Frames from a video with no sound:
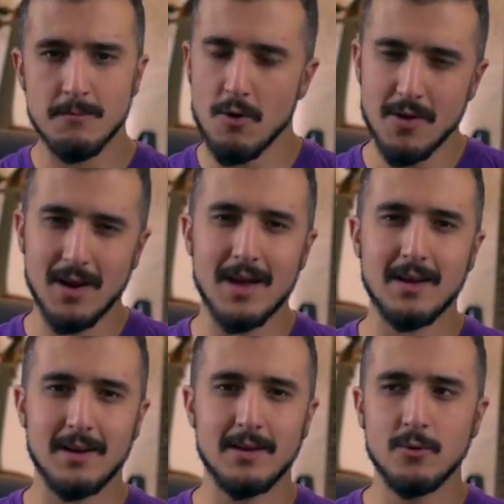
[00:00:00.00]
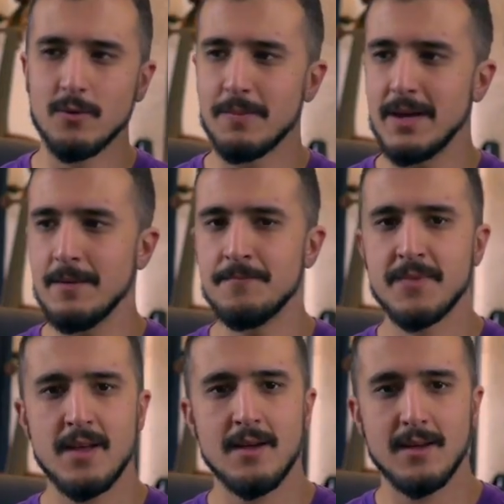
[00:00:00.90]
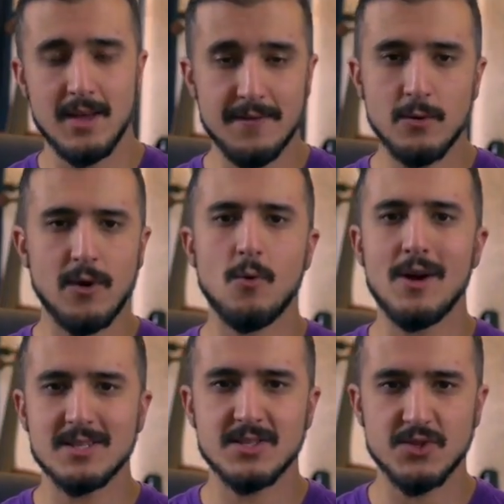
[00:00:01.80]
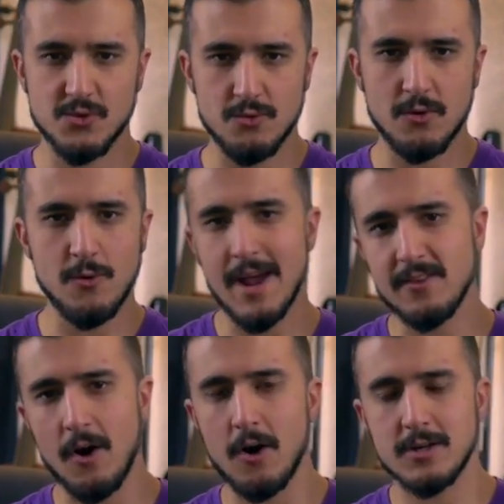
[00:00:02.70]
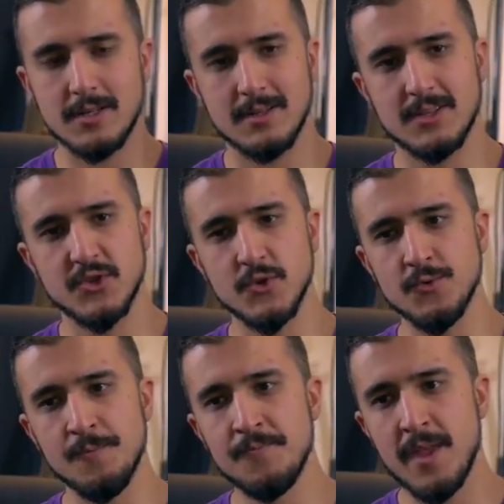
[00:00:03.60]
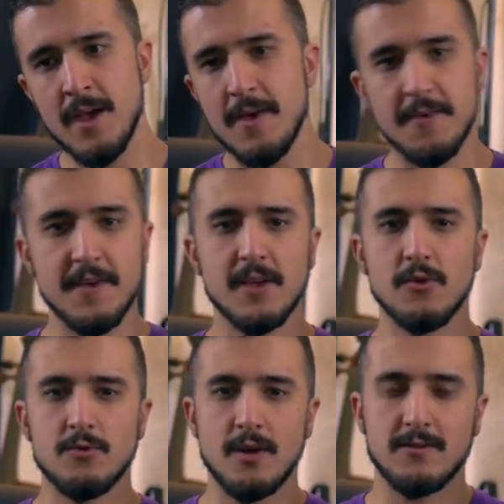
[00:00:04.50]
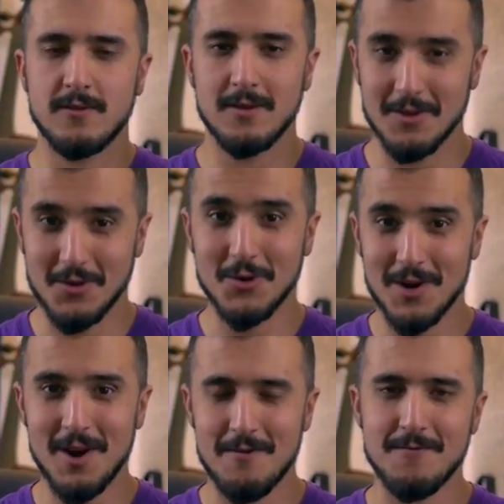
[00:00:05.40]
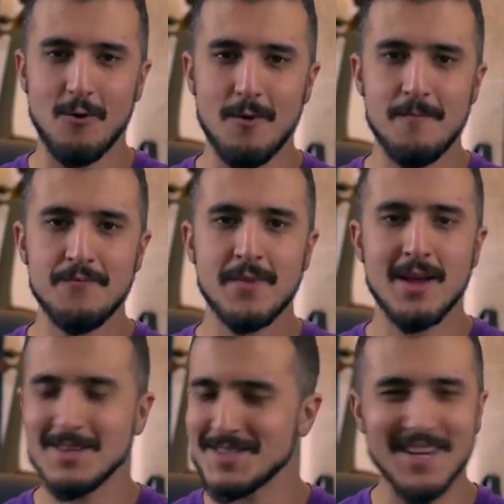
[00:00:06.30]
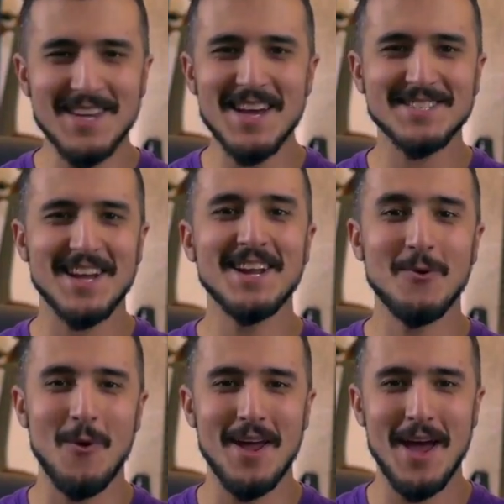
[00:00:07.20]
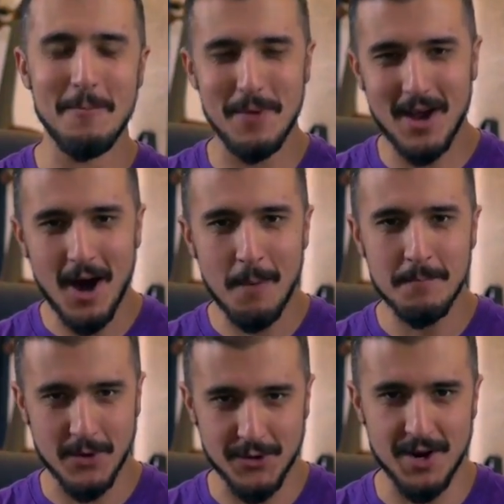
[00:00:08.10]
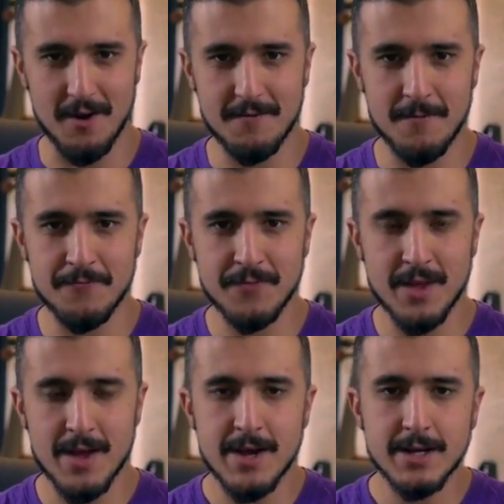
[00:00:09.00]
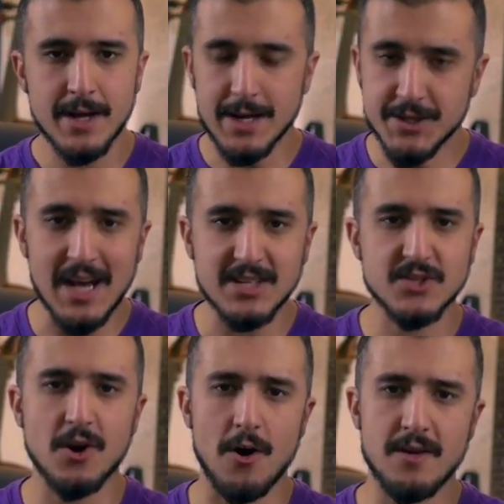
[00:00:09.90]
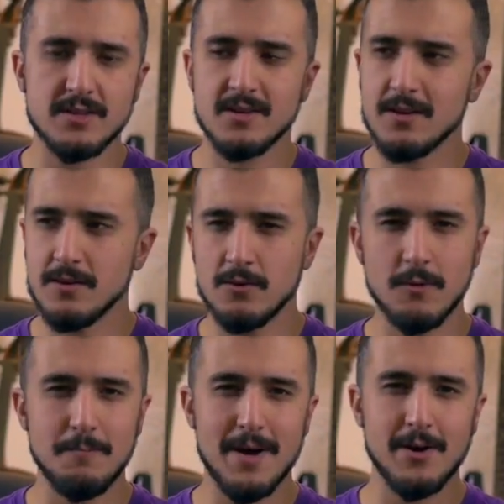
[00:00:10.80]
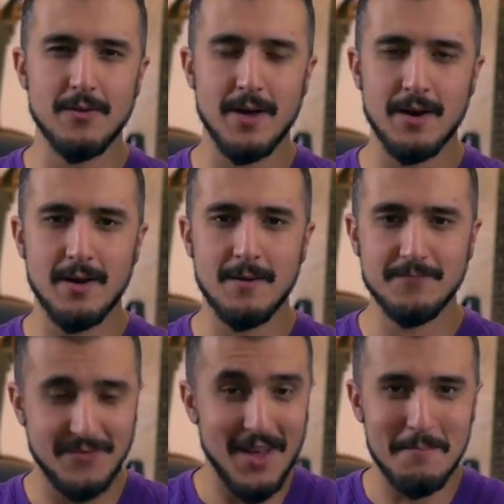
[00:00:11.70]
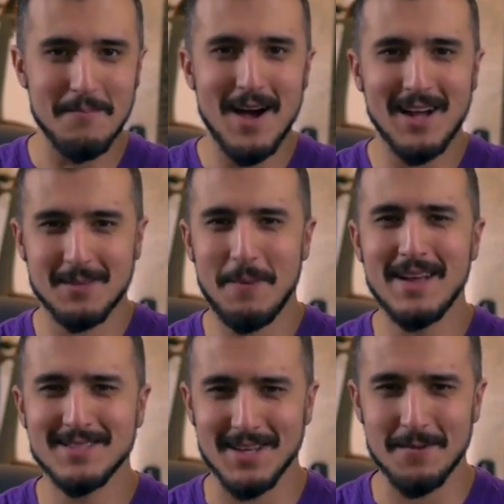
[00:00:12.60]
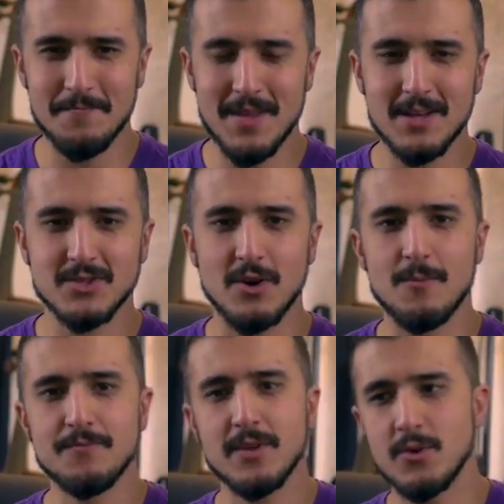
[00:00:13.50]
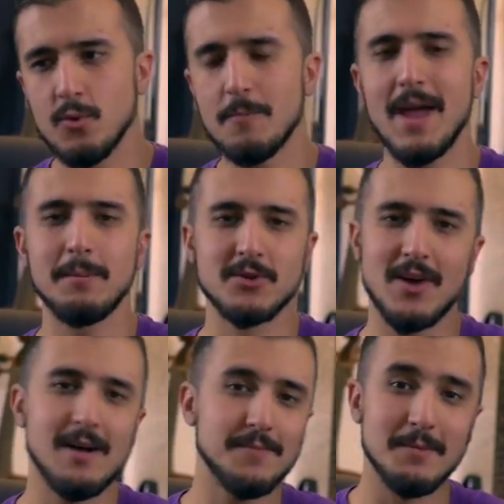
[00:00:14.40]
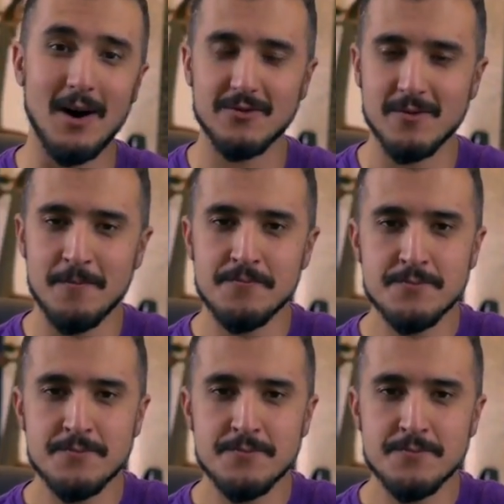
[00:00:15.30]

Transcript: More than likely, you will be given requests to create art that you think you're not good enough for. Say yes anyway and become good enough. And chances are that you're better than them at painting, so you will be able to help them out.